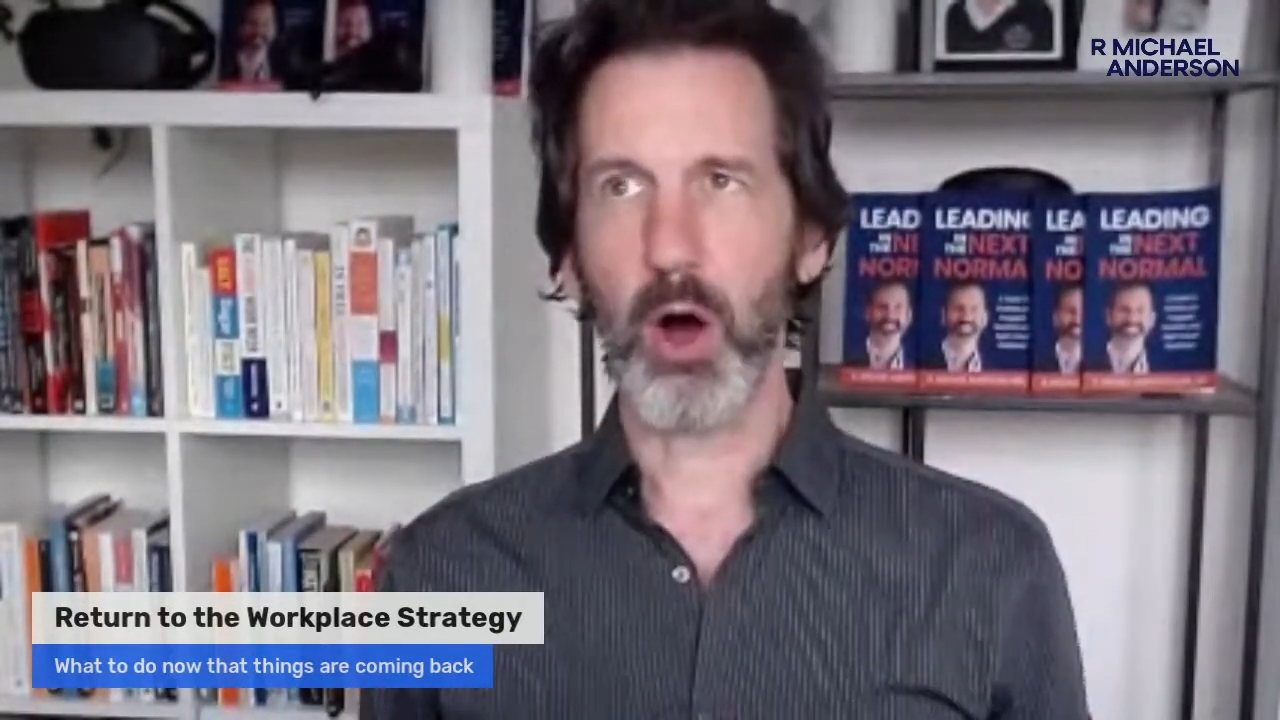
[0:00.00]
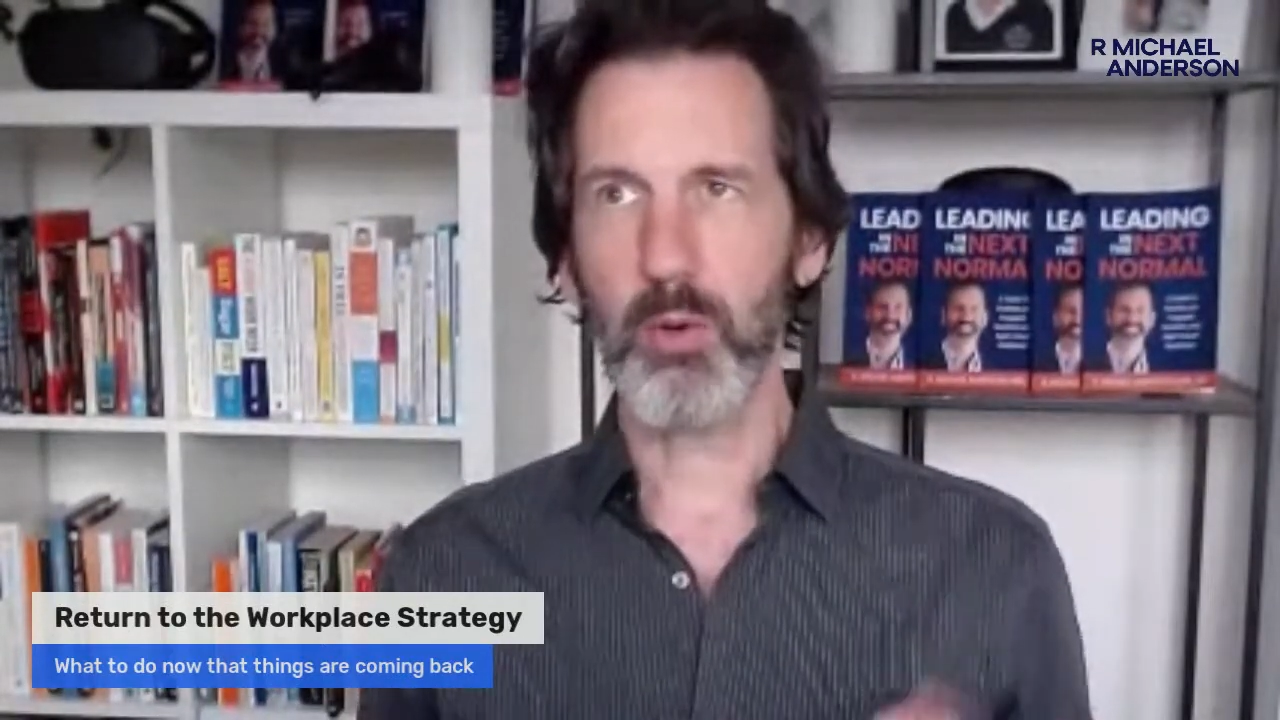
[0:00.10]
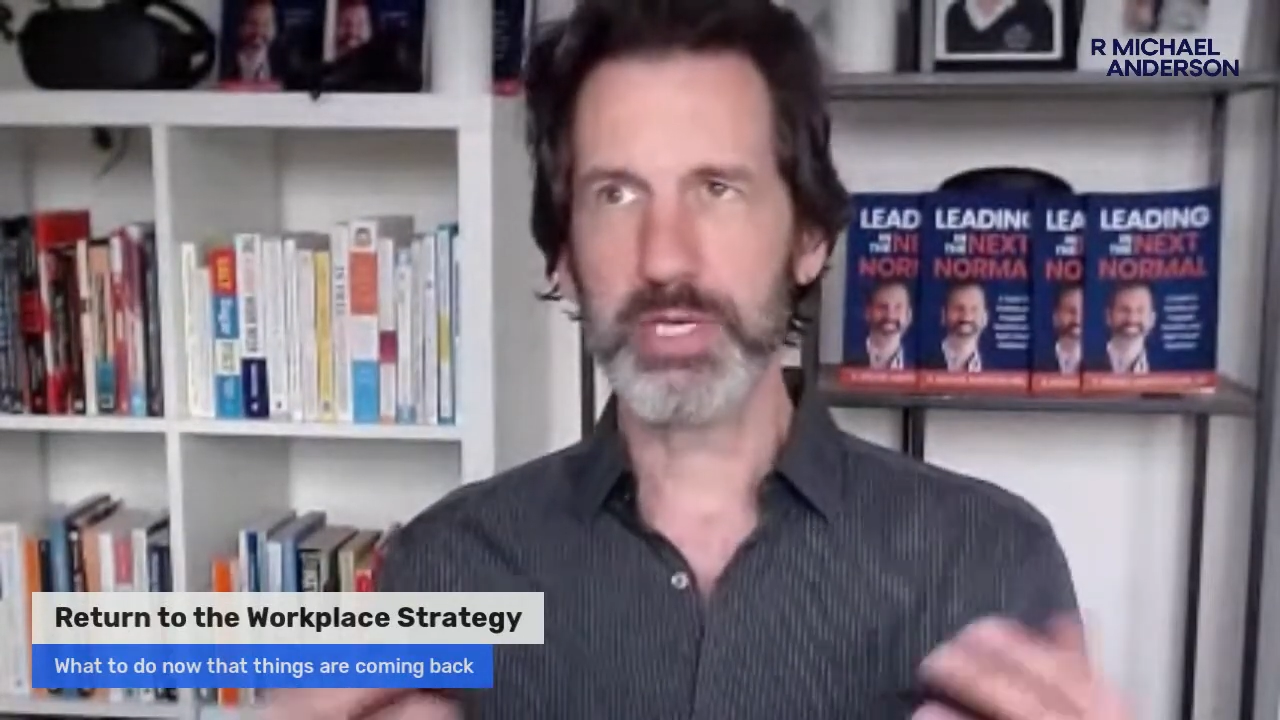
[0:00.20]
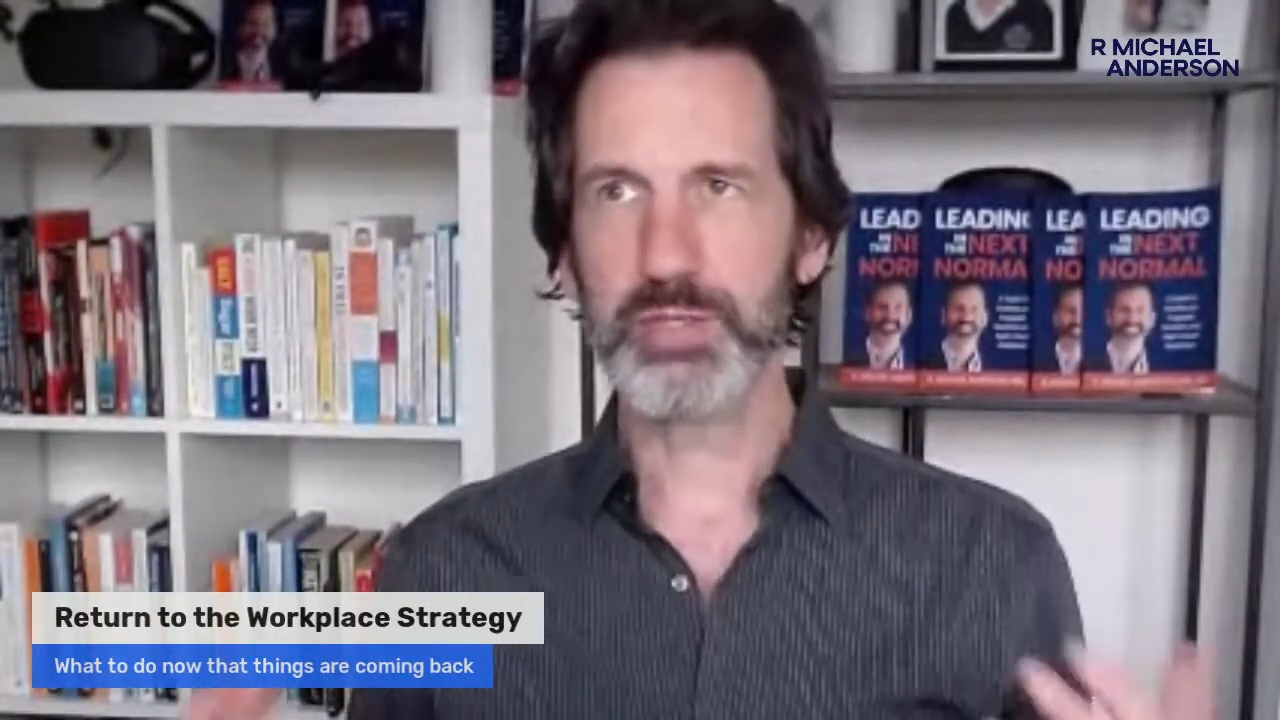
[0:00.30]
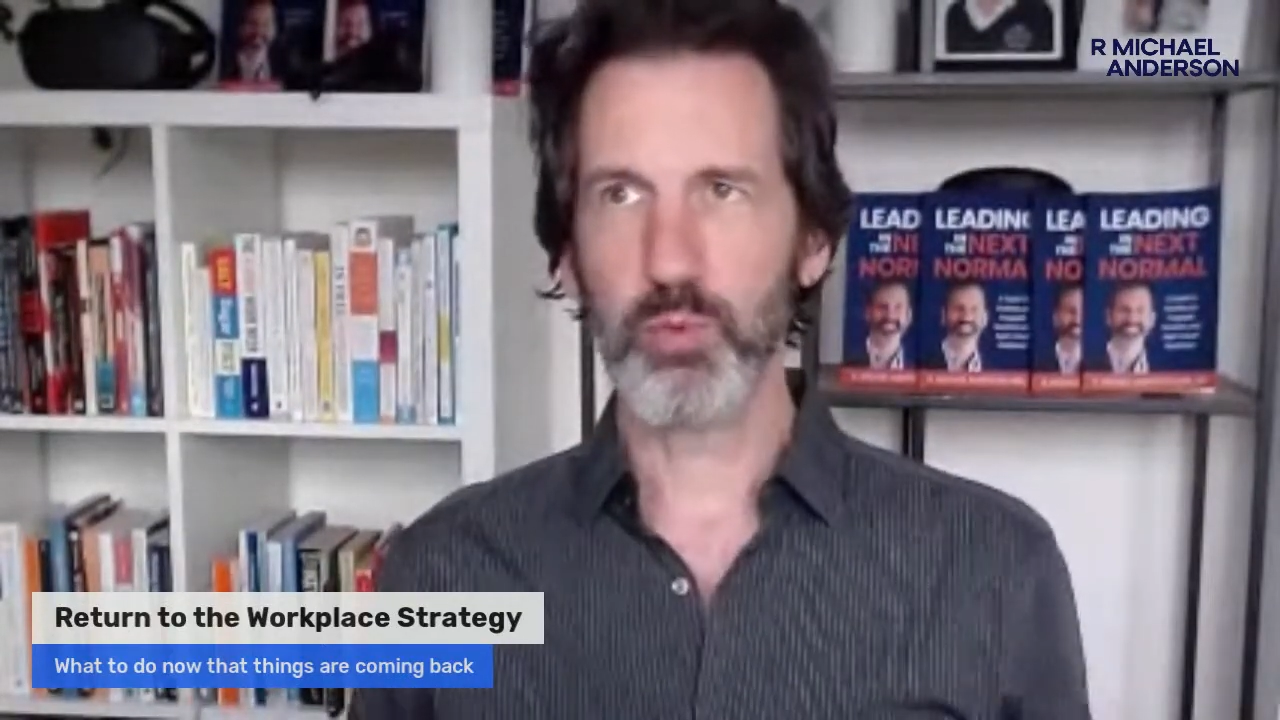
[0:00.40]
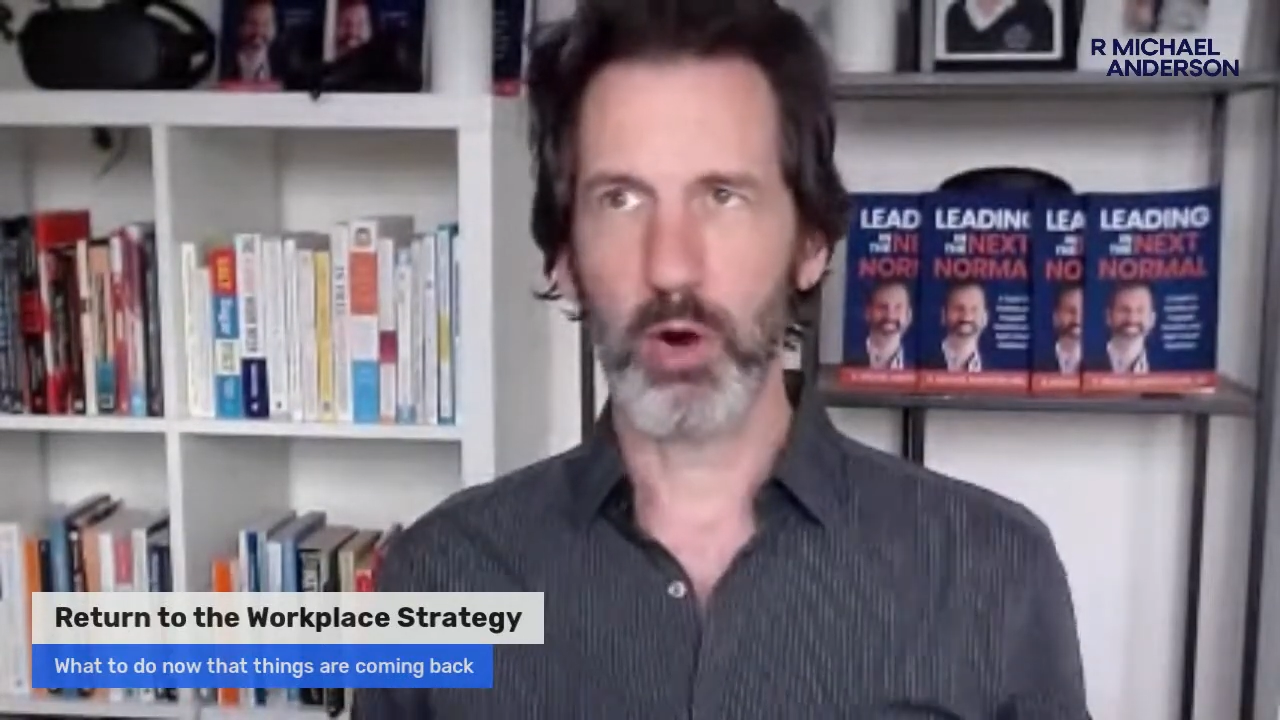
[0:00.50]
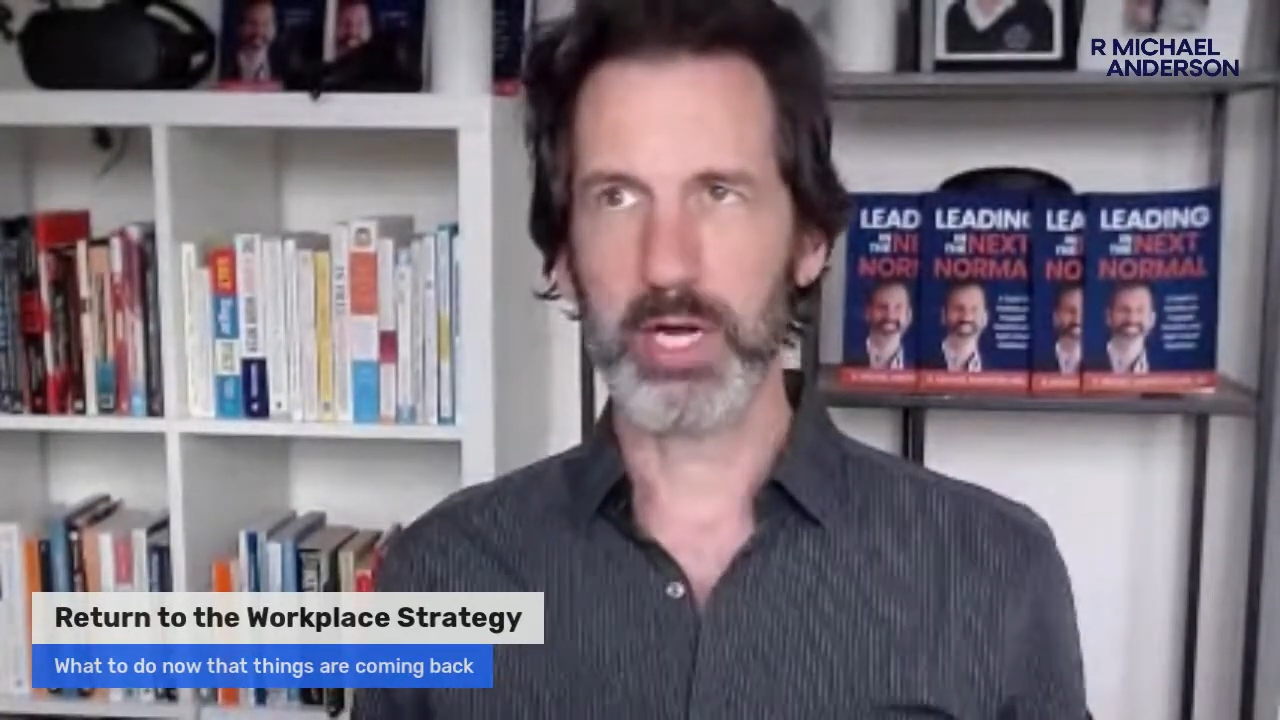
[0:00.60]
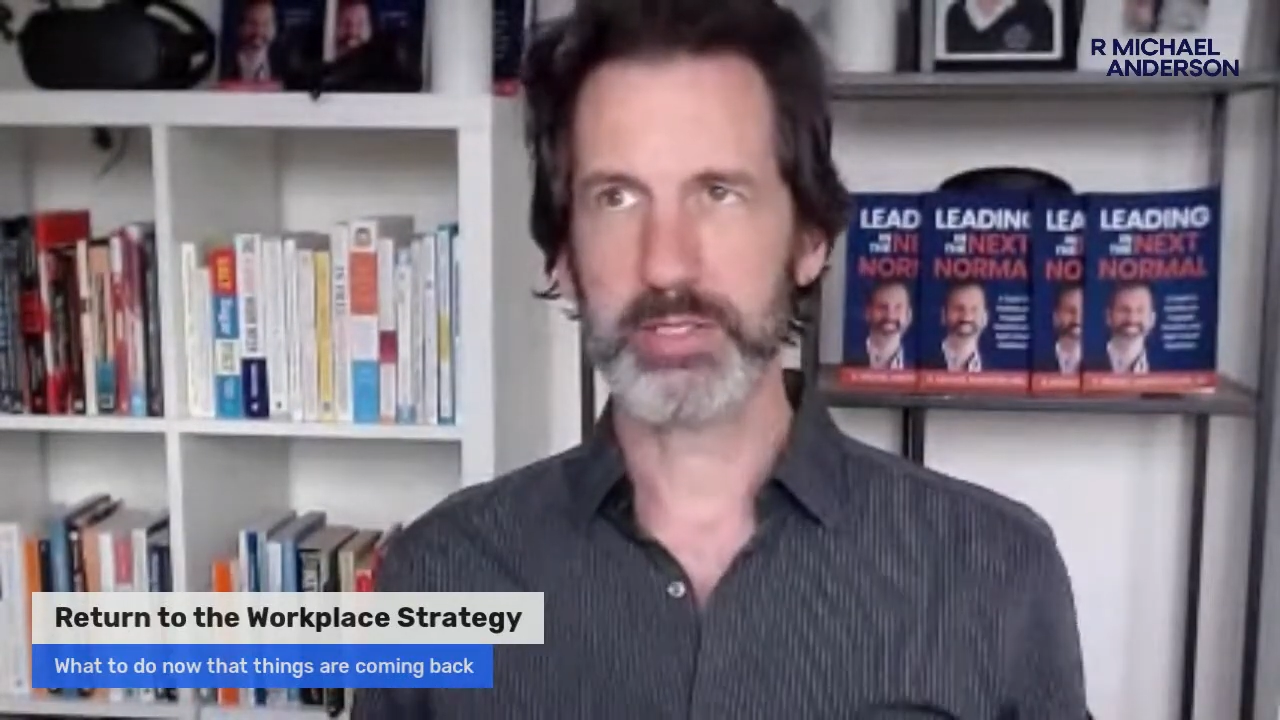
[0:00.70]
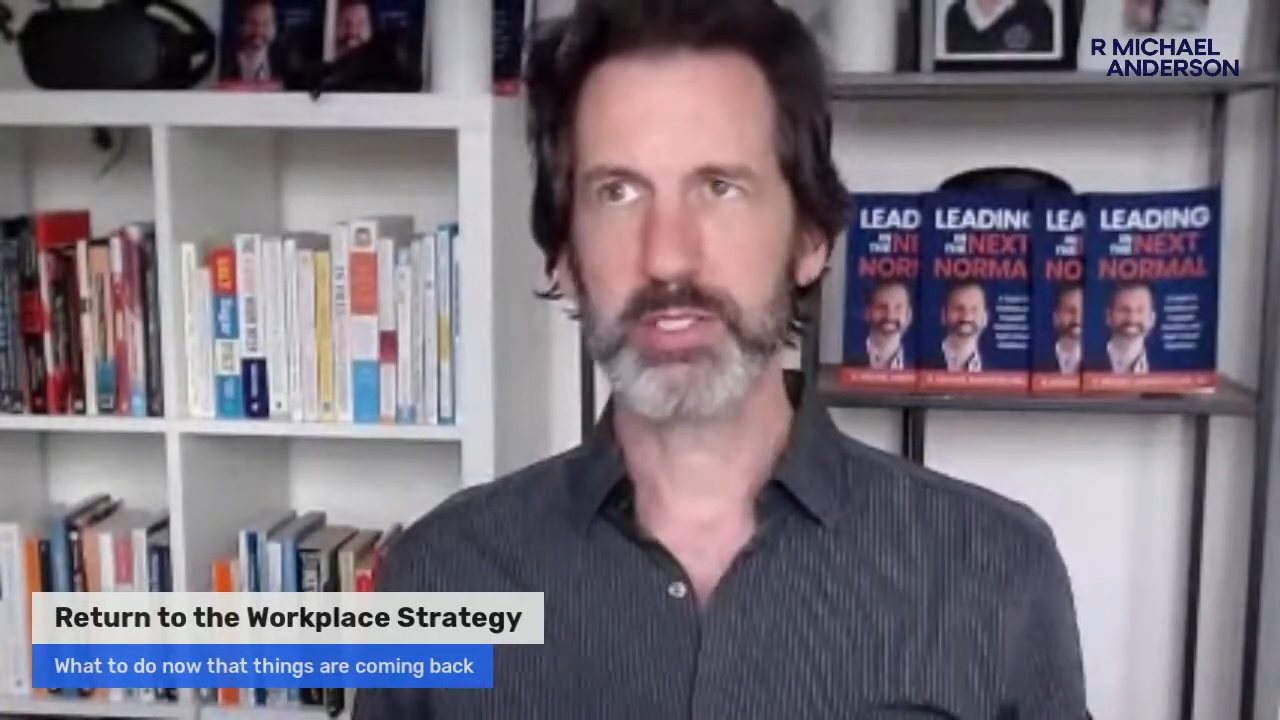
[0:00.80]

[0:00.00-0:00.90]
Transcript: always want